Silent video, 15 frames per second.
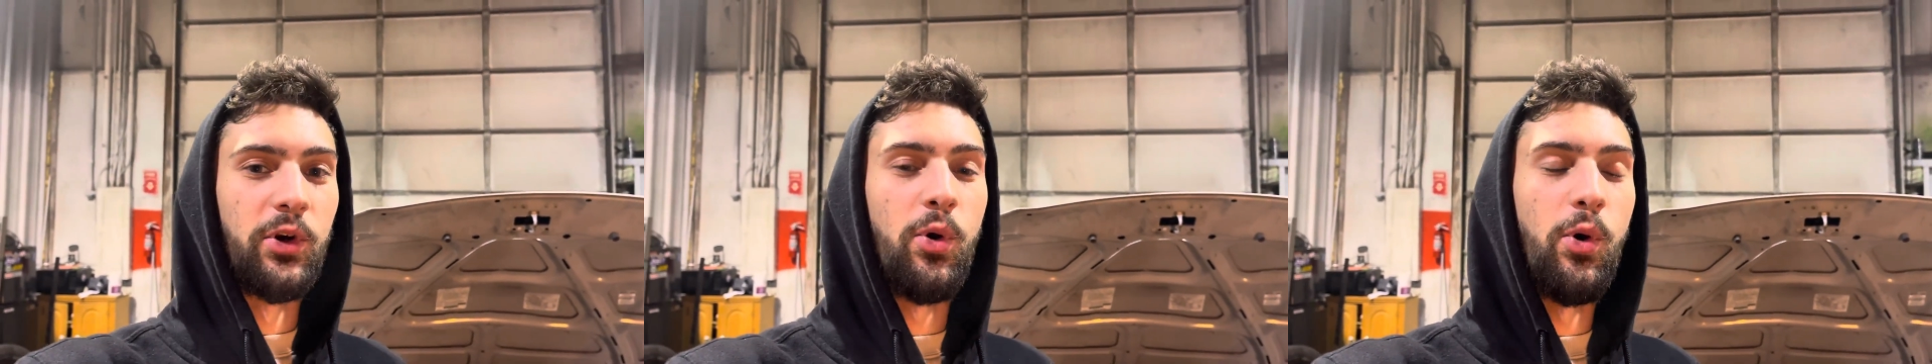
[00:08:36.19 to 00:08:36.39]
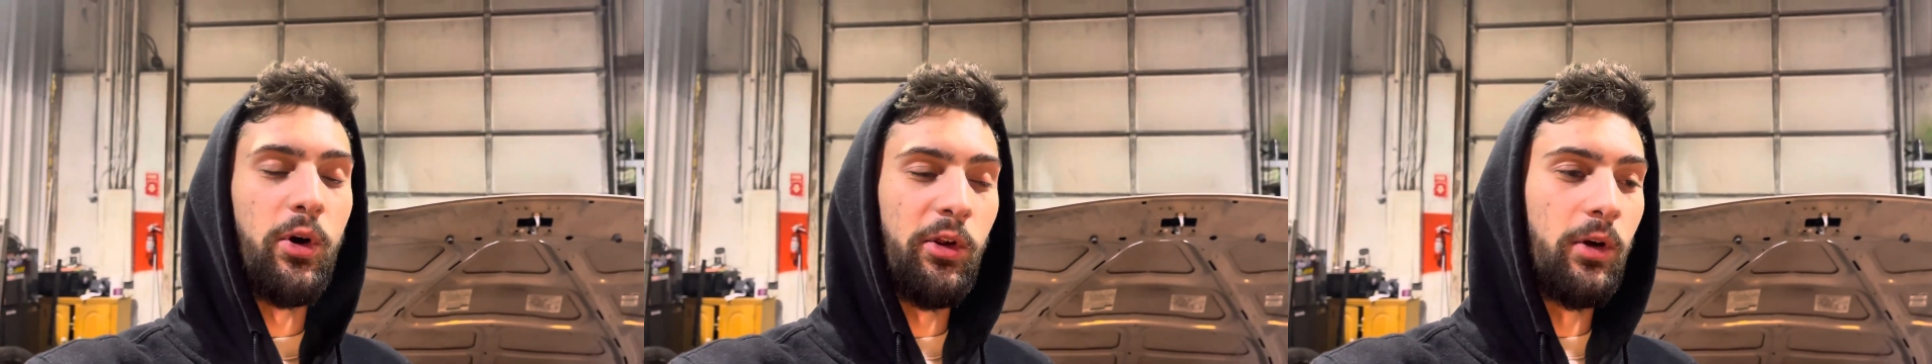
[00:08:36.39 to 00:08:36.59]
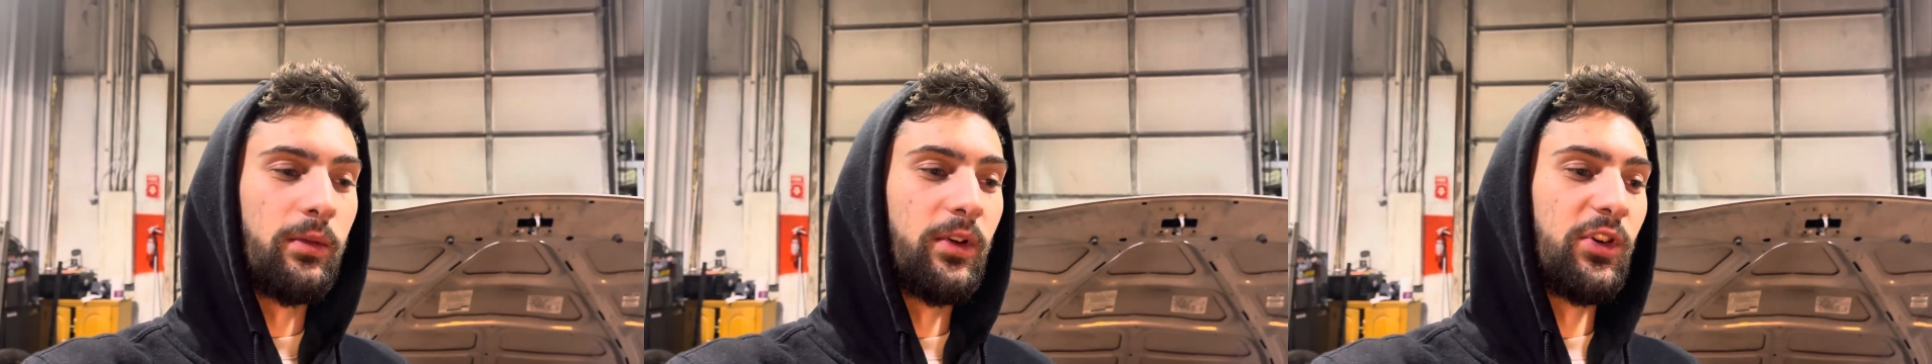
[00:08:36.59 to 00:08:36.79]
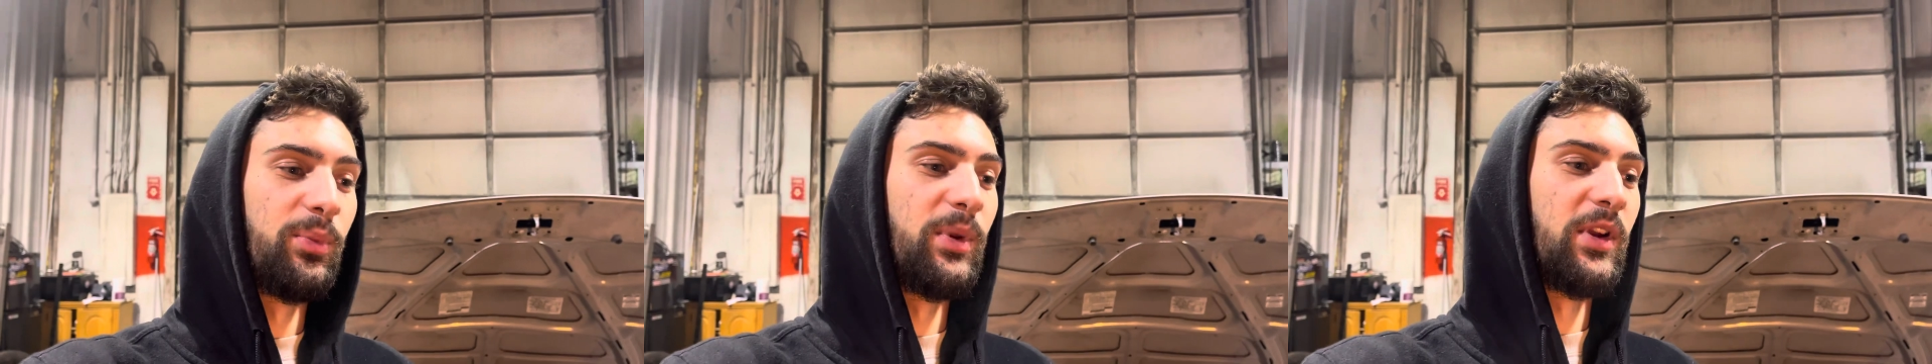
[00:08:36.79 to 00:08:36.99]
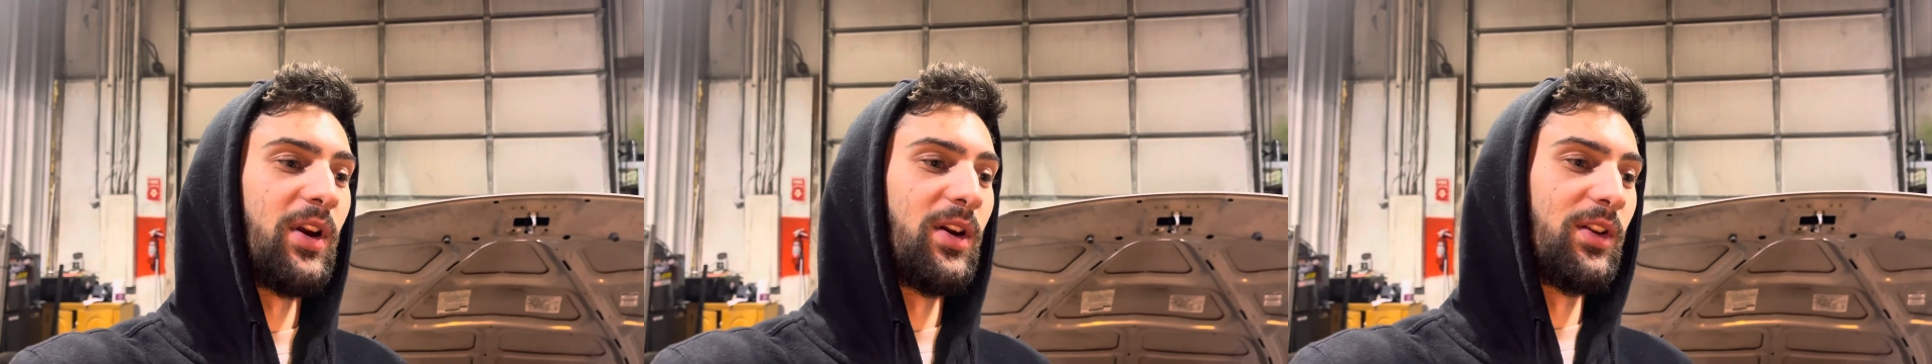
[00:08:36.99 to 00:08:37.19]
coilovers
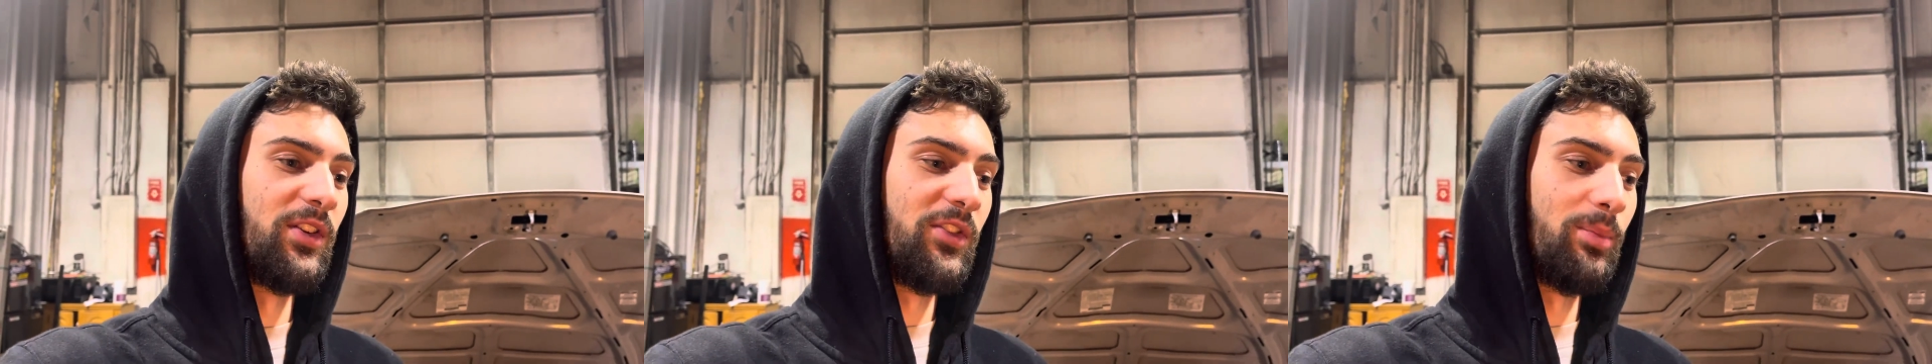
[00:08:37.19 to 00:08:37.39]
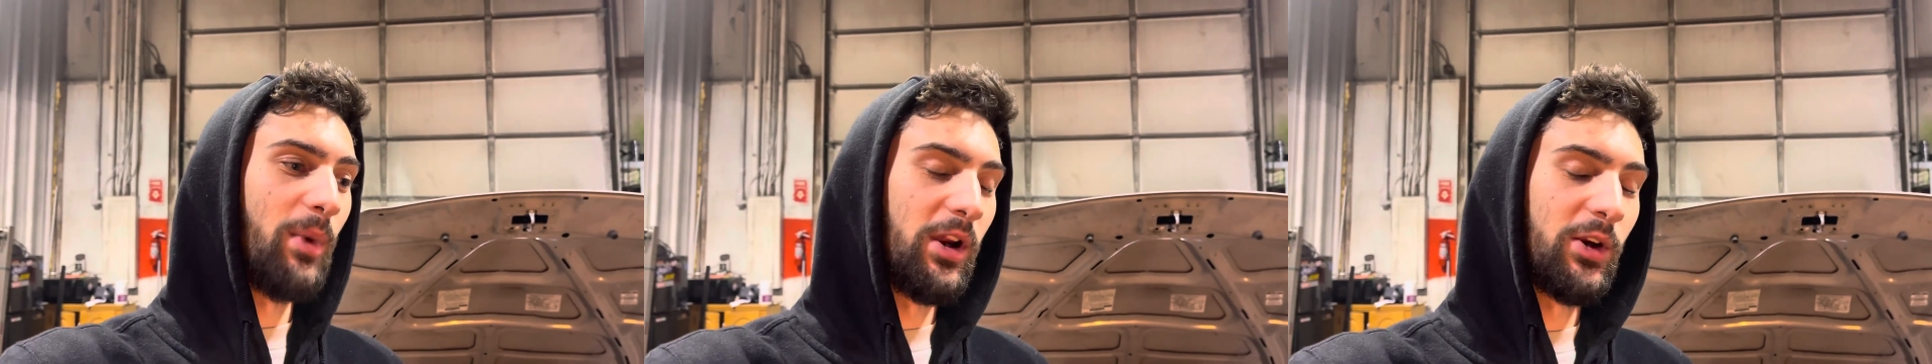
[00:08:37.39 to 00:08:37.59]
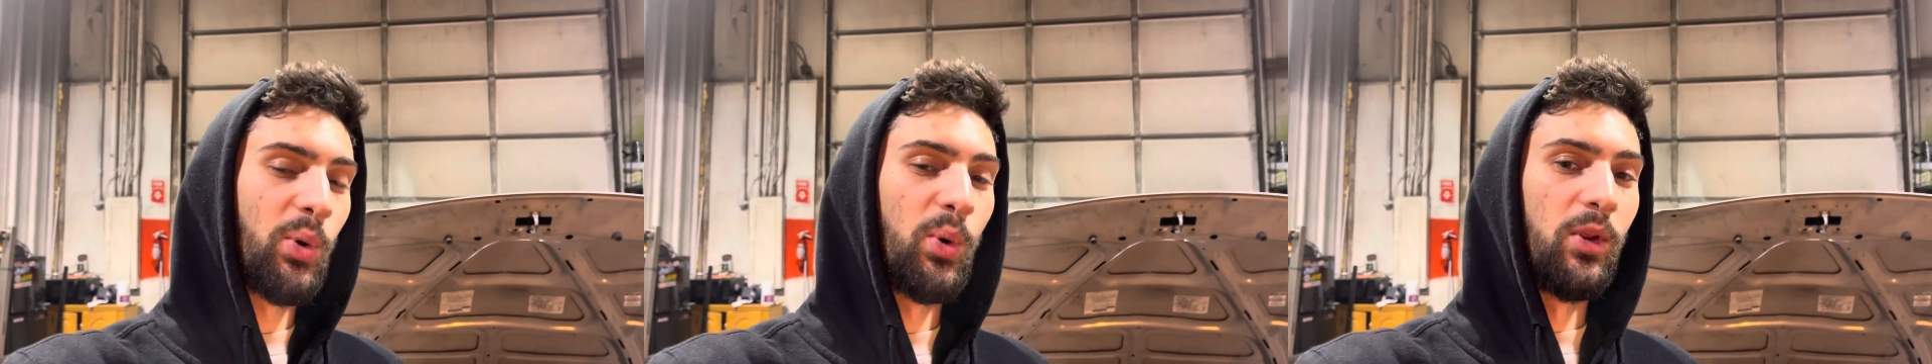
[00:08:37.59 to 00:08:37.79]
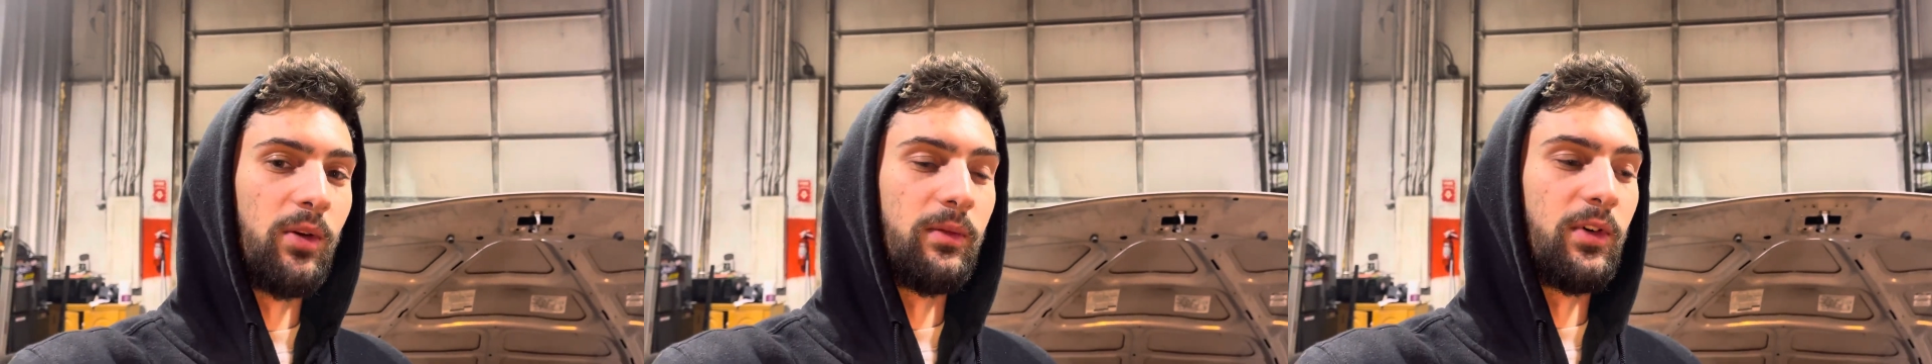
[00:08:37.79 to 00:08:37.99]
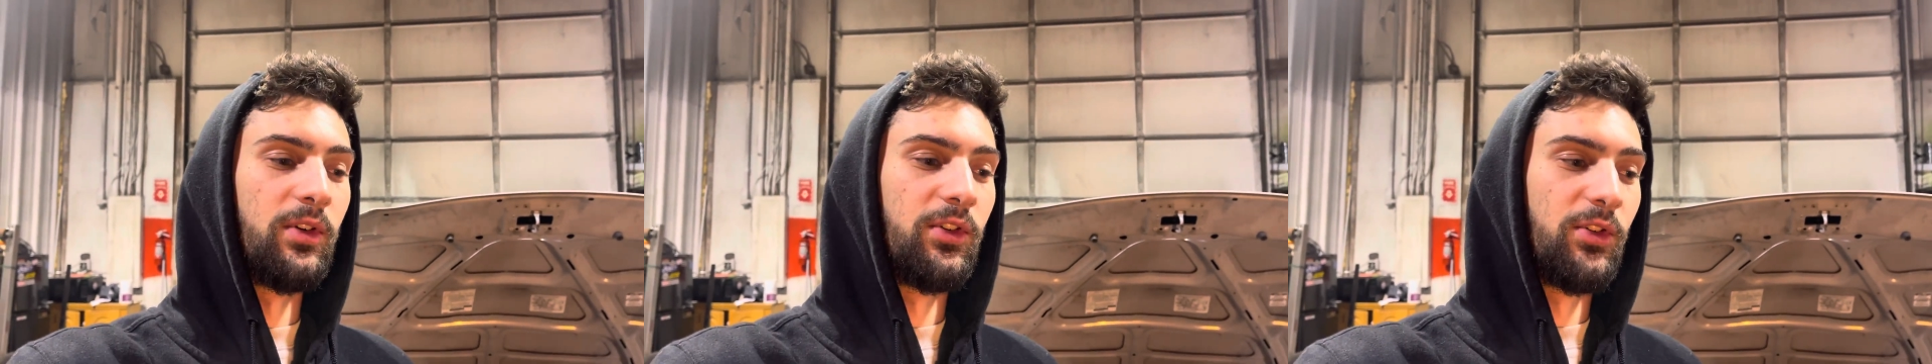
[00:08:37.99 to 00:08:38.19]
because my
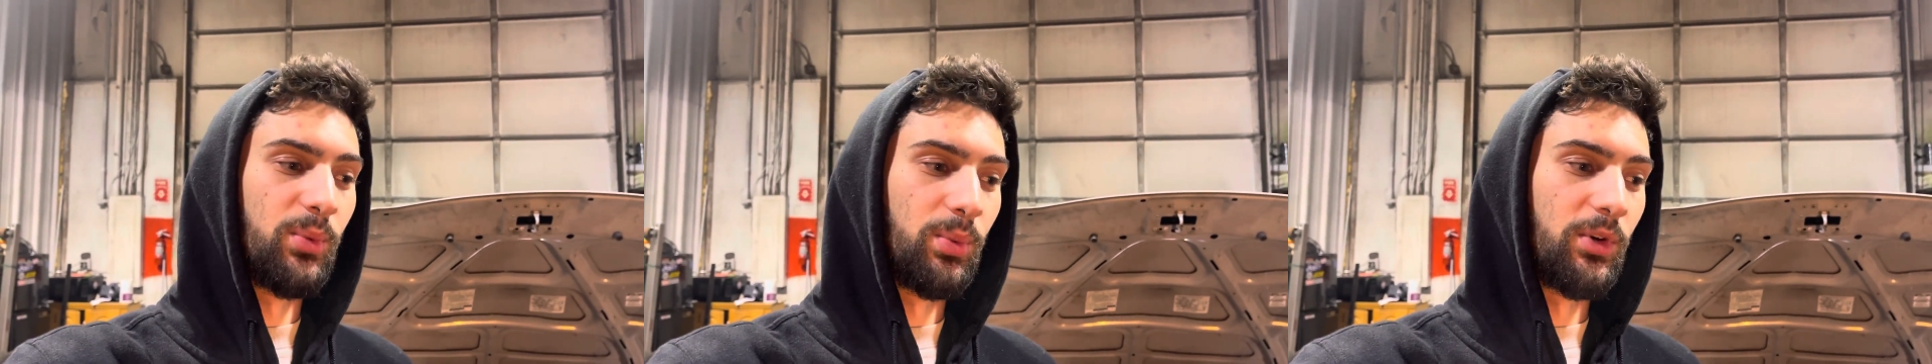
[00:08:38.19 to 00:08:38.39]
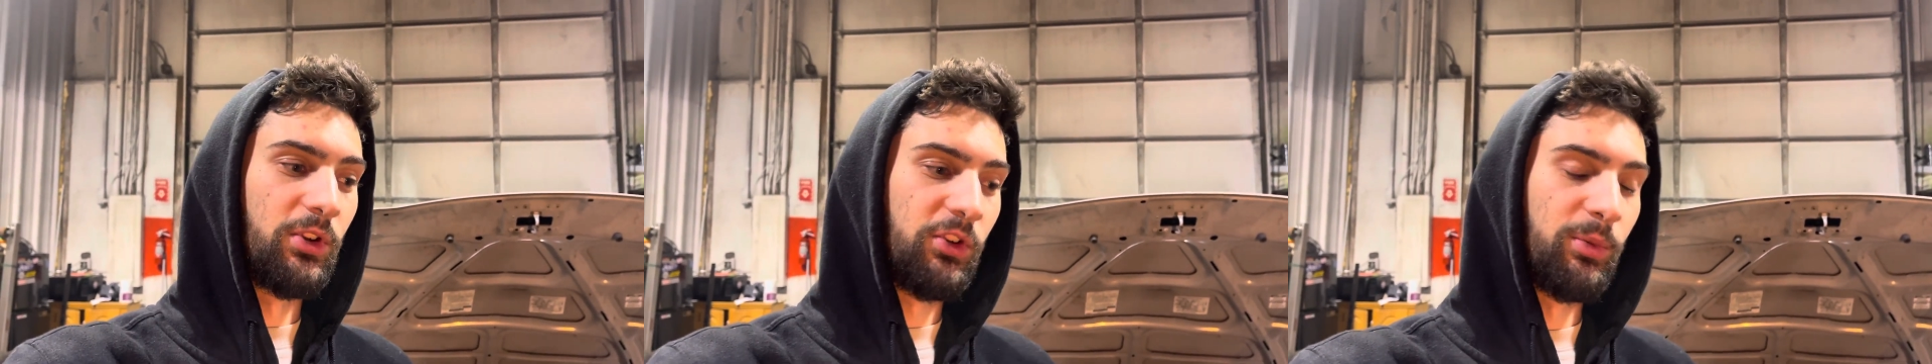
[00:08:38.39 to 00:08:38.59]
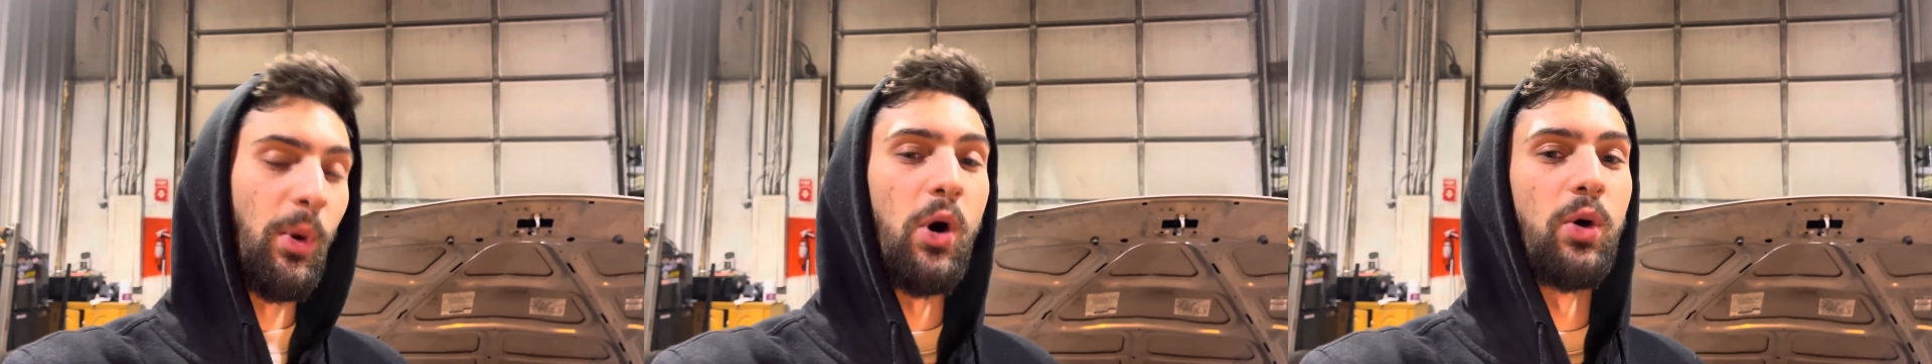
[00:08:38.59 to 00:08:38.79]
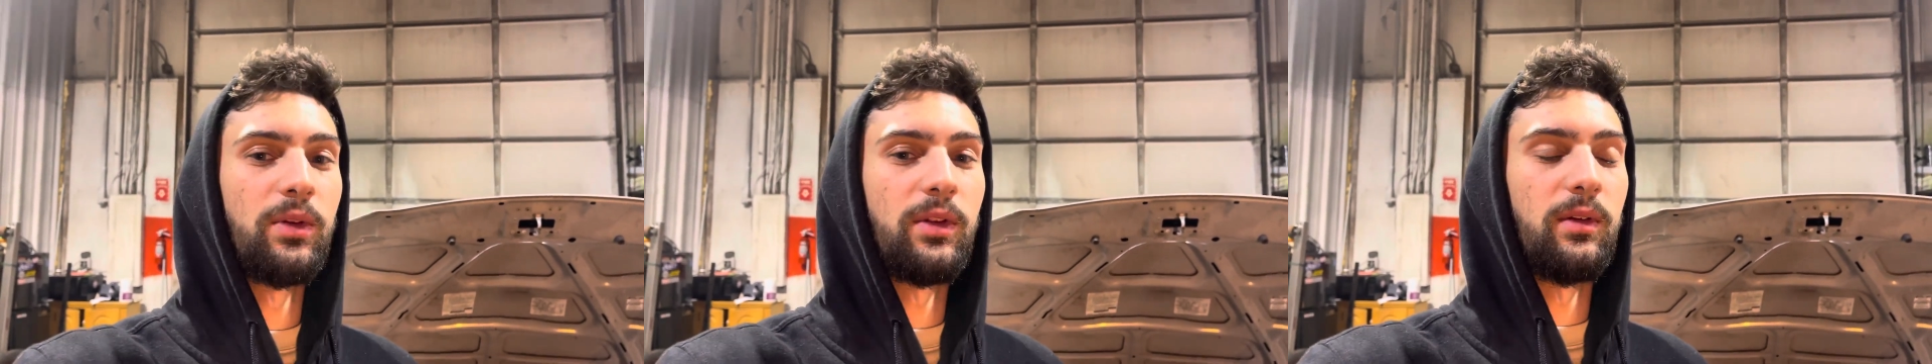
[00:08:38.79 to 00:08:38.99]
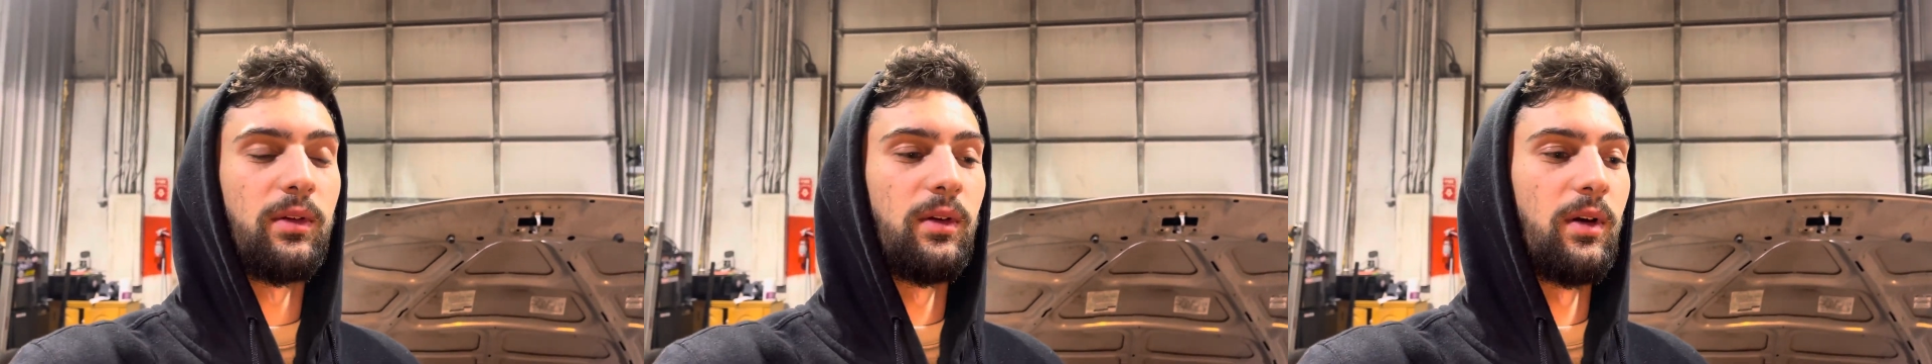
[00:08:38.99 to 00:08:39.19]
coilovers were smoked.